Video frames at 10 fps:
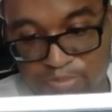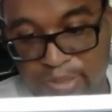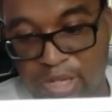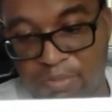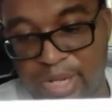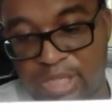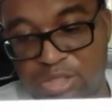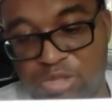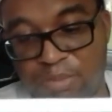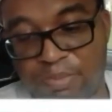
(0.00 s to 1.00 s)
spellbound
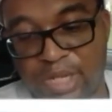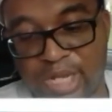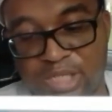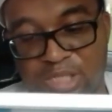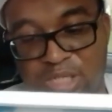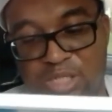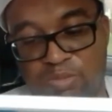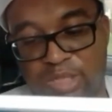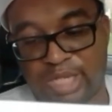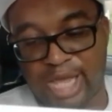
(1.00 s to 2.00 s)
trip behind the scenes
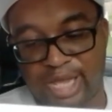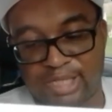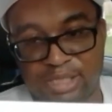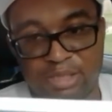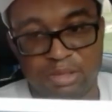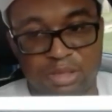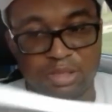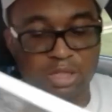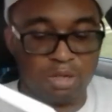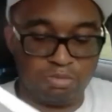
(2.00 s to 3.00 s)
with the cast.
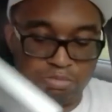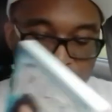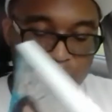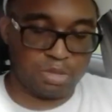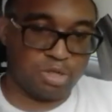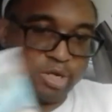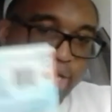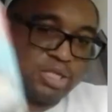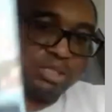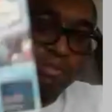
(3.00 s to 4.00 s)
So, here he is.